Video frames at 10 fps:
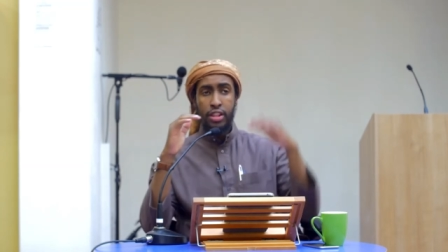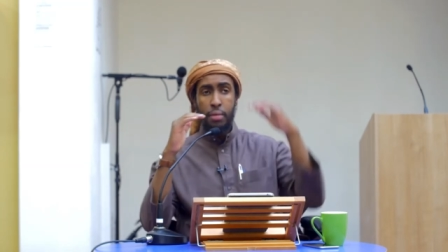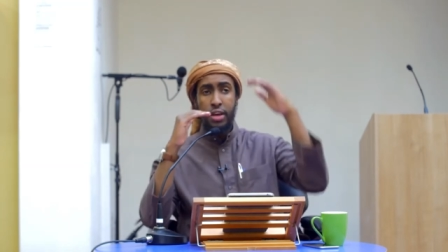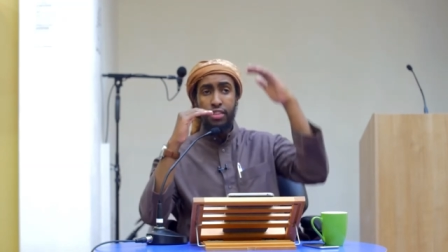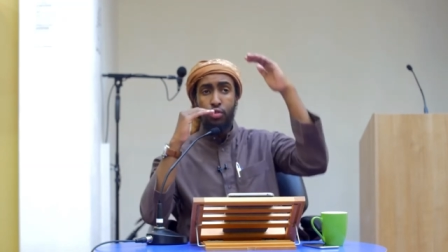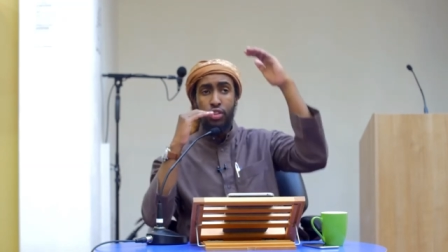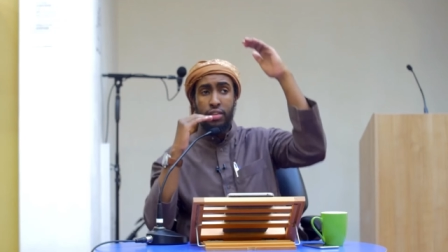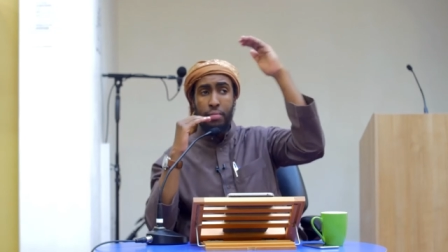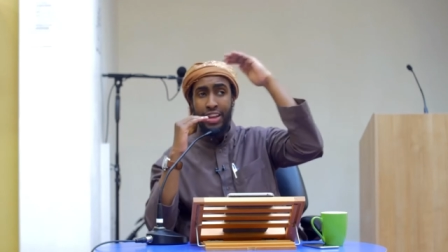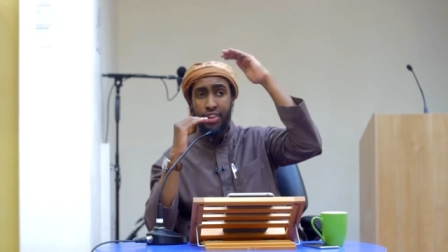The person who does
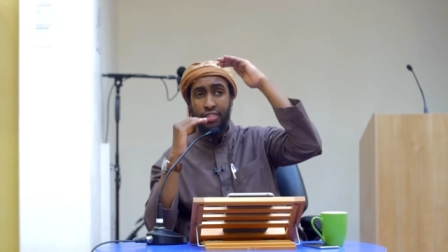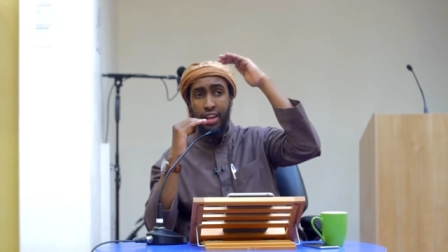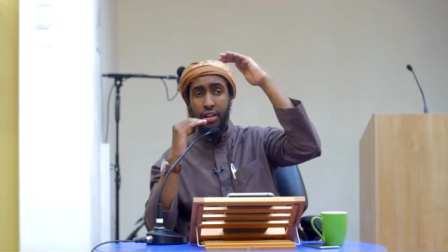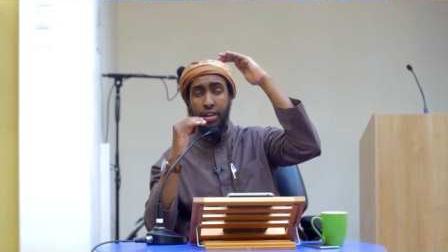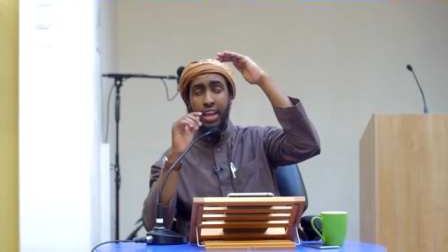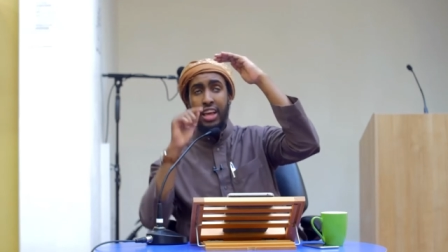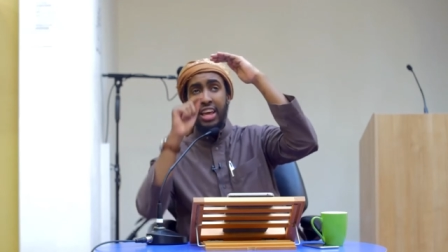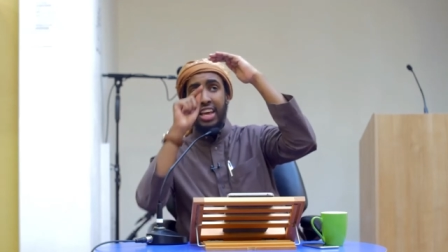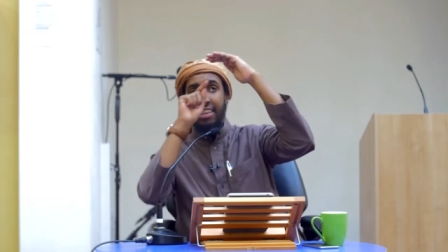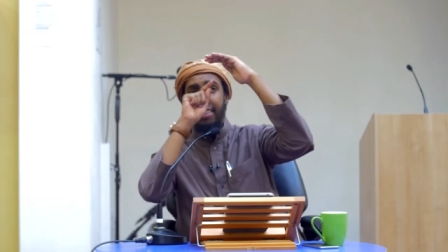a major sin,
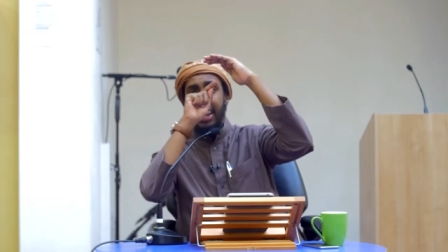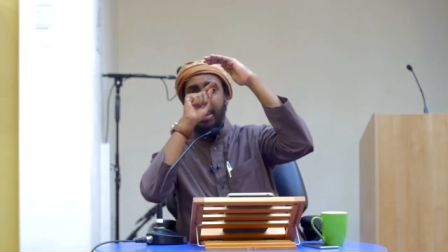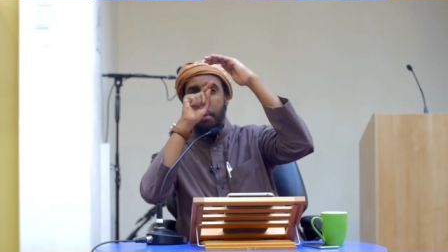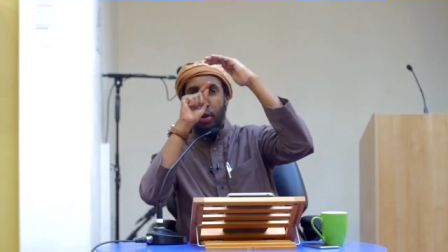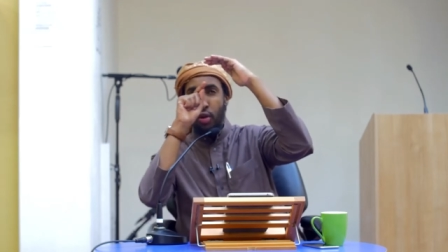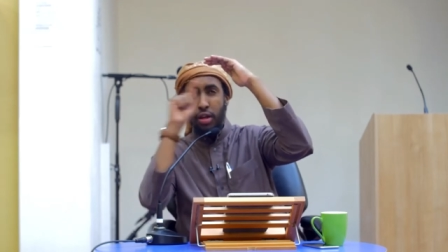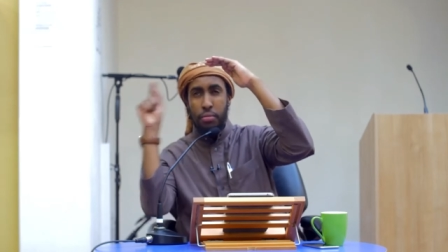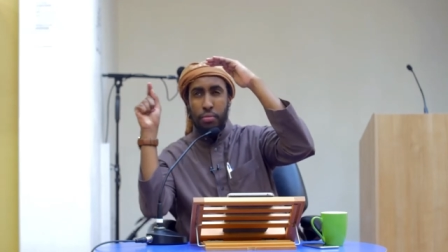he's in the middle.